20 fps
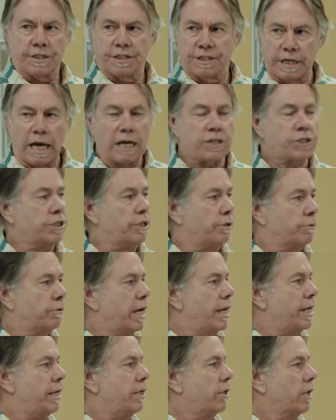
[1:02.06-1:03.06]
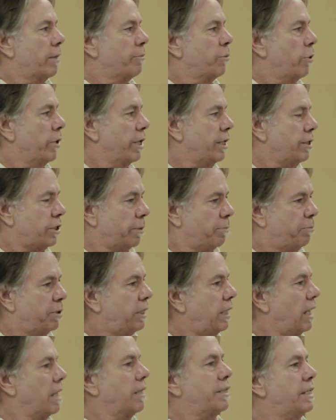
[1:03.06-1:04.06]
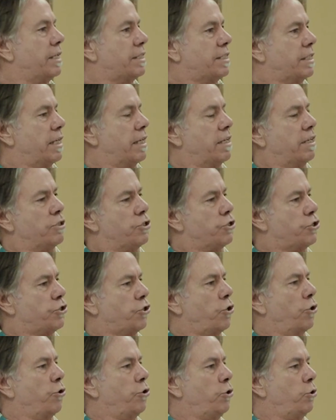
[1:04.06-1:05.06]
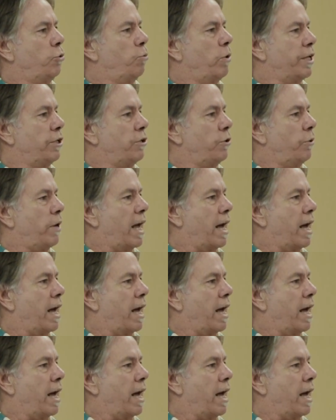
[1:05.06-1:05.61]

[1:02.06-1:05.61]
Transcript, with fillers: streams and how to restore streams. A lot of stream restoration